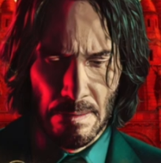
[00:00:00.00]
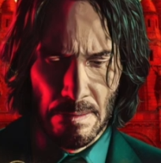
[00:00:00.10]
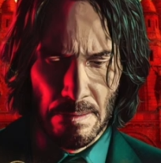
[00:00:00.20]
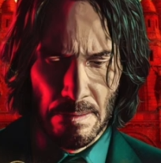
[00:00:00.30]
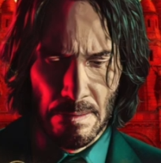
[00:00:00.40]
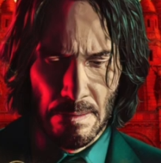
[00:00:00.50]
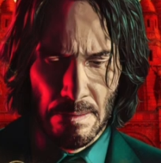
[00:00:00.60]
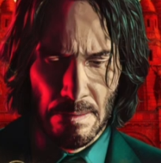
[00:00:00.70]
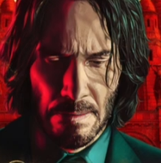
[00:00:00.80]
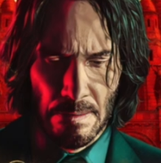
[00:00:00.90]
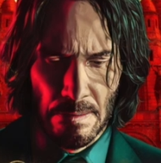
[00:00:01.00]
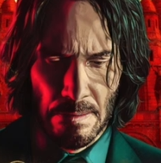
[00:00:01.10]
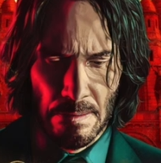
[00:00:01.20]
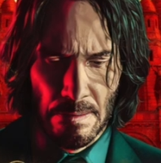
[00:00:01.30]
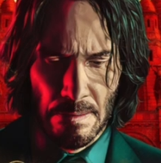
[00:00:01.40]

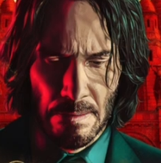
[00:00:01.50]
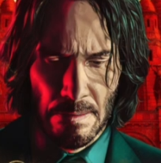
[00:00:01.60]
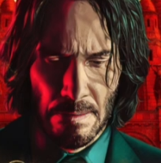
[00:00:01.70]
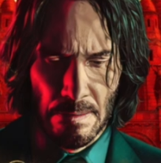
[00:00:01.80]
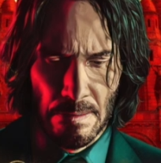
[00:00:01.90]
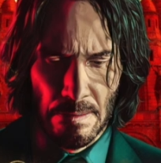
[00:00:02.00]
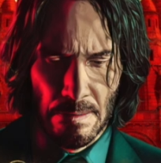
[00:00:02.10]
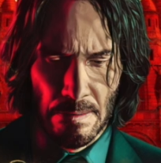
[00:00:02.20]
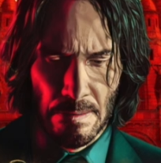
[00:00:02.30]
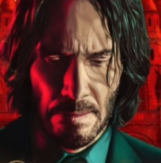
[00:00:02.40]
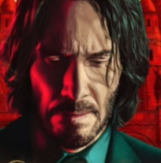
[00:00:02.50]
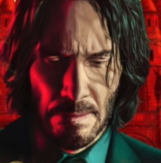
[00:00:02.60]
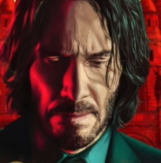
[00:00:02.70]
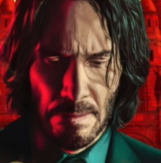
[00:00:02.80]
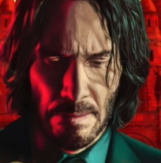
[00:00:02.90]

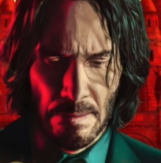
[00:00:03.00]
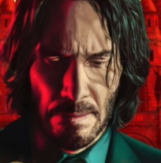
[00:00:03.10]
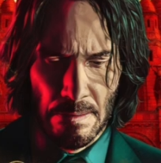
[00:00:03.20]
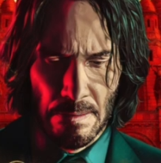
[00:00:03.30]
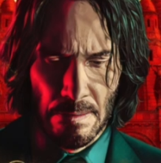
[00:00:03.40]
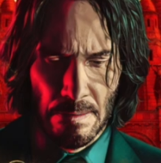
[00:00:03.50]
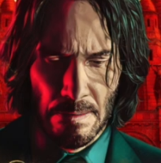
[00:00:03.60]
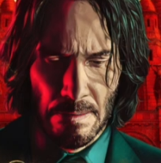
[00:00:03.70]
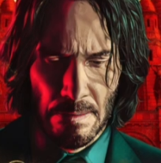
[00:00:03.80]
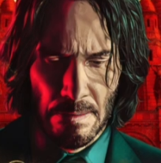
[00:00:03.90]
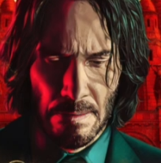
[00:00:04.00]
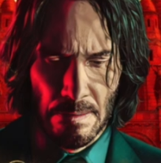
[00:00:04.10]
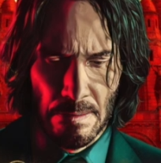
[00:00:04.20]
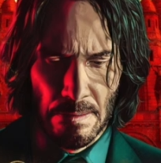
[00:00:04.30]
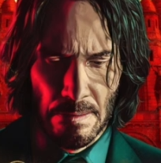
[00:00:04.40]

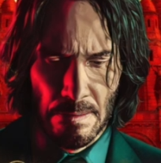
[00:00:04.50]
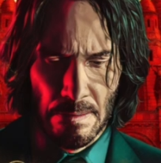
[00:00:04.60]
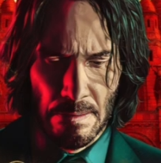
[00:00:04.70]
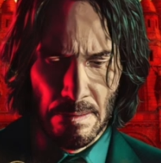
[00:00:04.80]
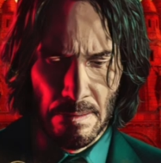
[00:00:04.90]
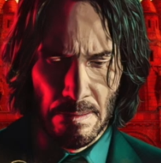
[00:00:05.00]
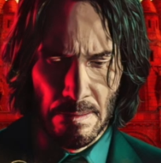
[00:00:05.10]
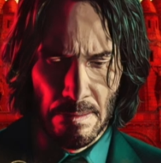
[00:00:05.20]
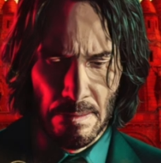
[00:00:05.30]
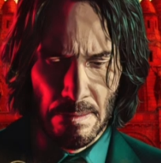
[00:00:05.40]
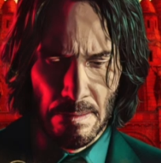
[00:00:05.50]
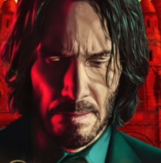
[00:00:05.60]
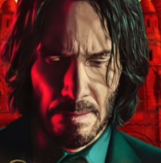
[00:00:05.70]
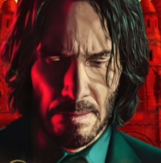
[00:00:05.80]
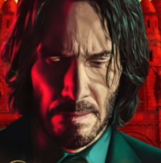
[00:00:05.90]

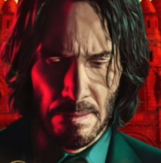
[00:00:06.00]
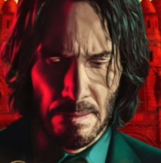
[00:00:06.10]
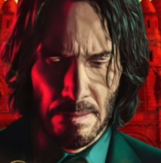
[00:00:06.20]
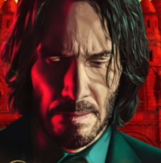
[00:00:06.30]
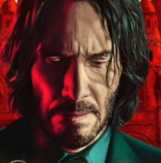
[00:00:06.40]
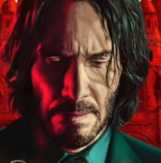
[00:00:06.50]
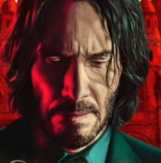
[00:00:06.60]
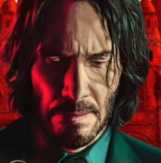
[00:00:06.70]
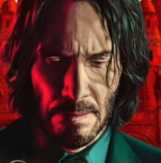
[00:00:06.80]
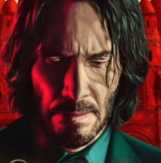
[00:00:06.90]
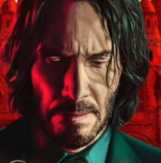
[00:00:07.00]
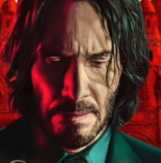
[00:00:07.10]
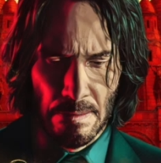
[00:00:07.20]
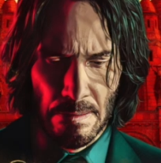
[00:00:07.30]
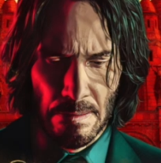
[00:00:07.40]

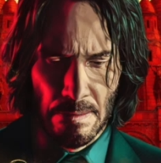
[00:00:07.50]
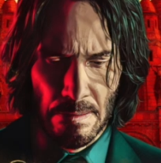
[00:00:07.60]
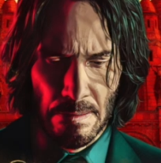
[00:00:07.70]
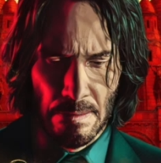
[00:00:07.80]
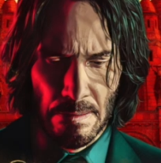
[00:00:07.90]
No words are spoken by the person on screen.